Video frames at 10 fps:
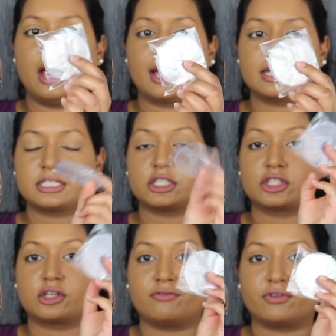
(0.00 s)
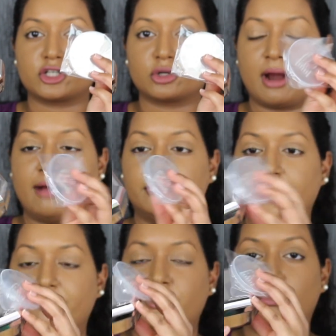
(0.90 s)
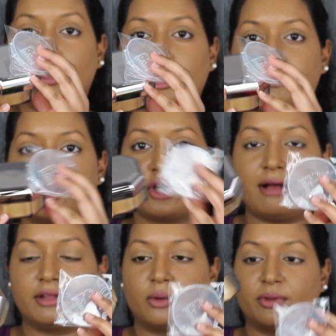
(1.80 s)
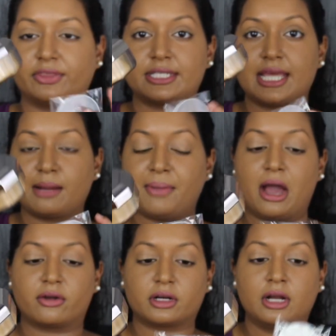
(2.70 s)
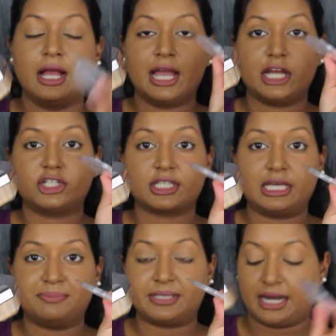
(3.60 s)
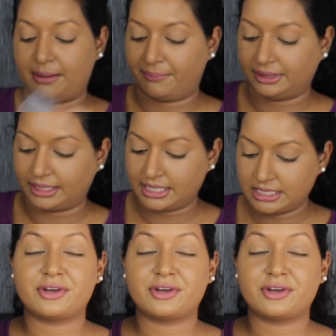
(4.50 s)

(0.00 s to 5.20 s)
I guess this is good for traveling. If you are going to be traveling with the setting powder, it just keeps it in place.